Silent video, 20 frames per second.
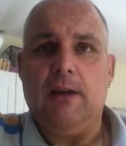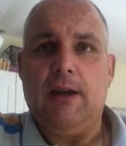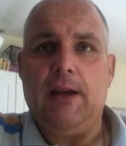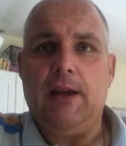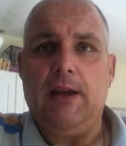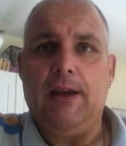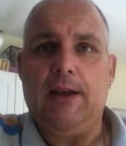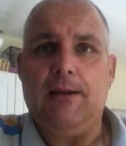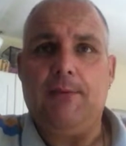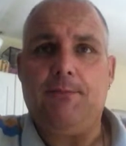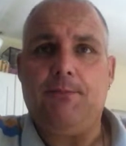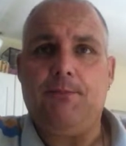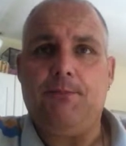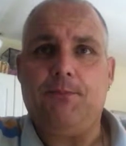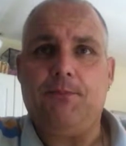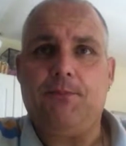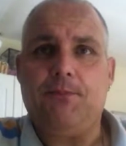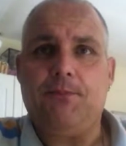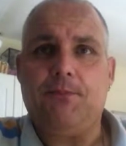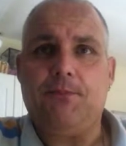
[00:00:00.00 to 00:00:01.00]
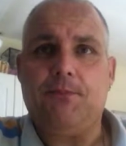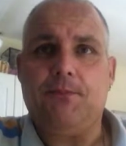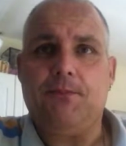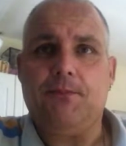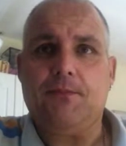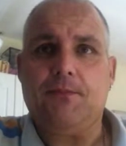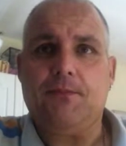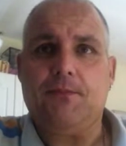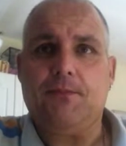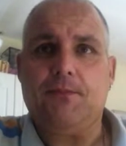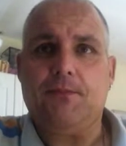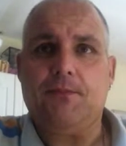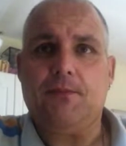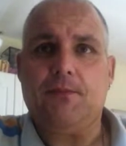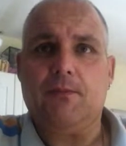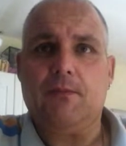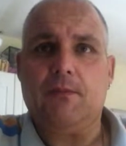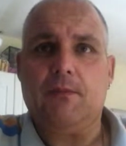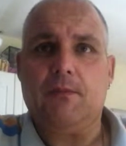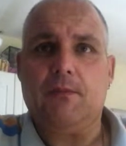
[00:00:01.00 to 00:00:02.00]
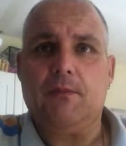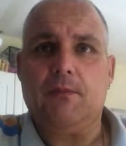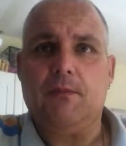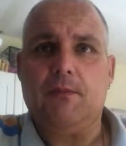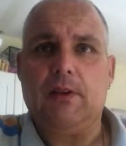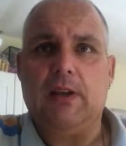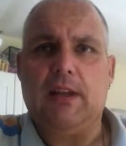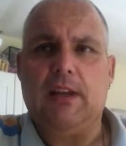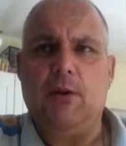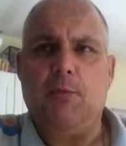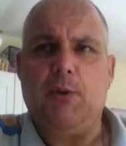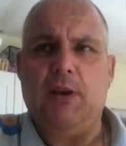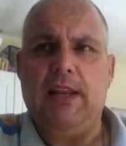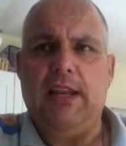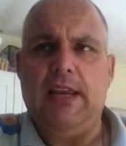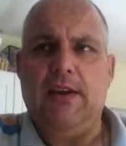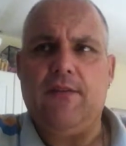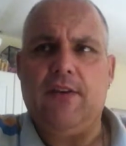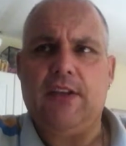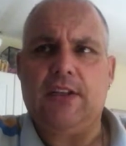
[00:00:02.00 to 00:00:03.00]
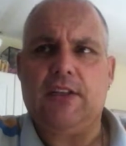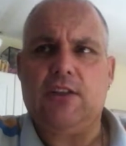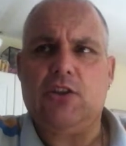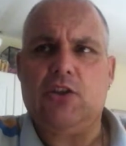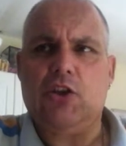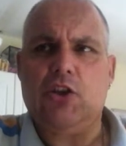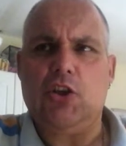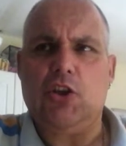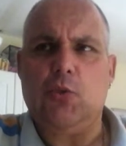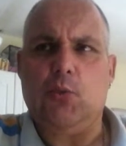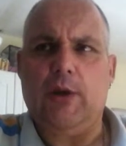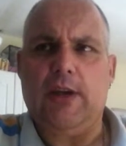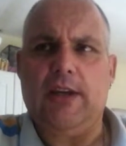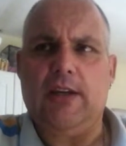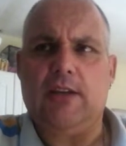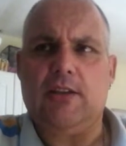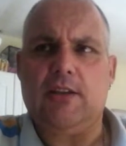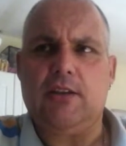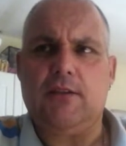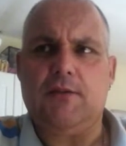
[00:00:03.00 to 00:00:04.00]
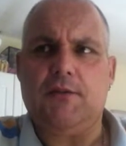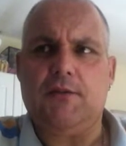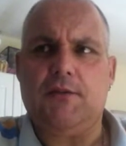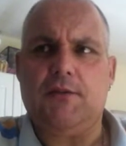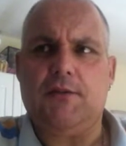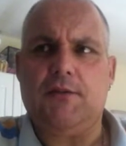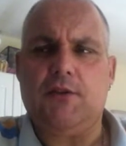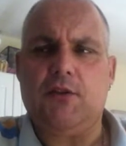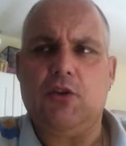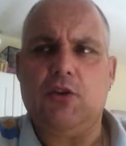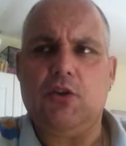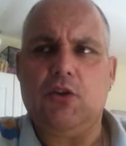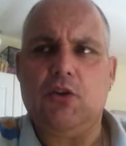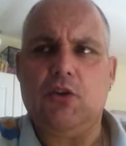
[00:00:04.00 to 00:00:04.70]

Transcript: And I believe it's 2 weeks of,